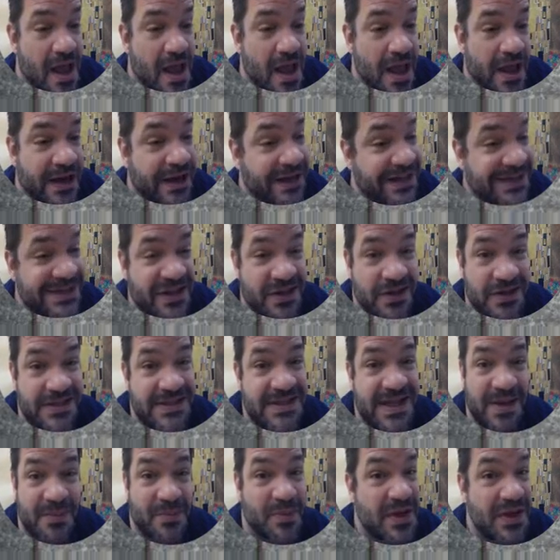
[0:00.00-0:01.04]
and it's on
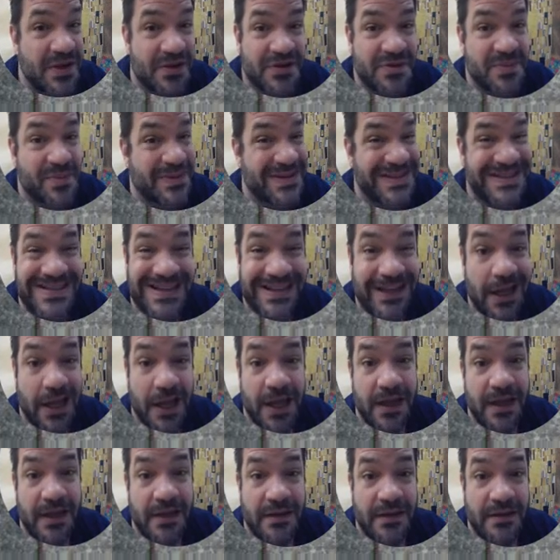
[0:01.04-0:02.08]
St. Peter's
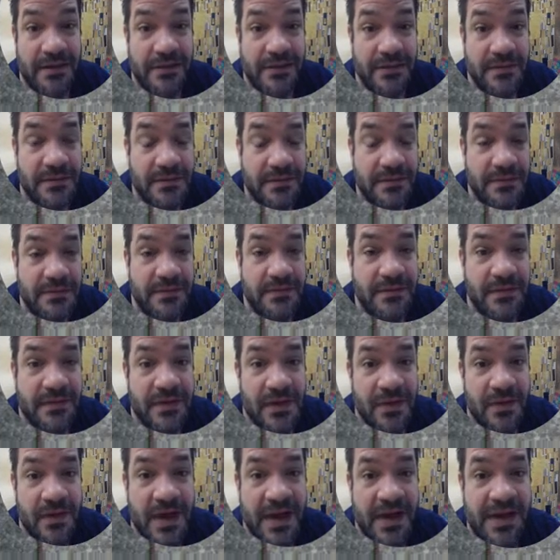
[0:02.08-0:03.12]
Basilica.
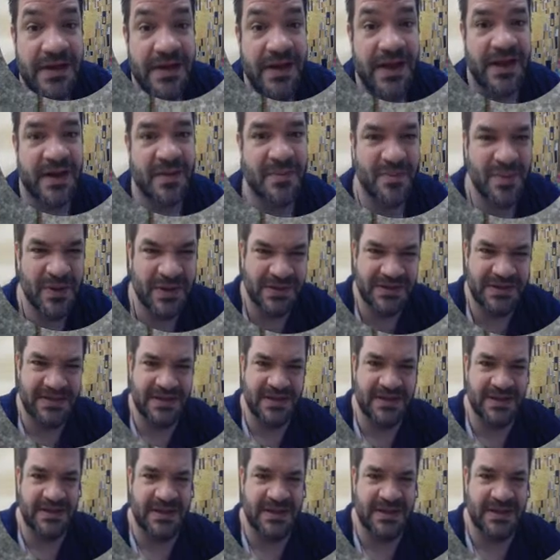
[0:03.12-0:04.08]
All right, and he builds it.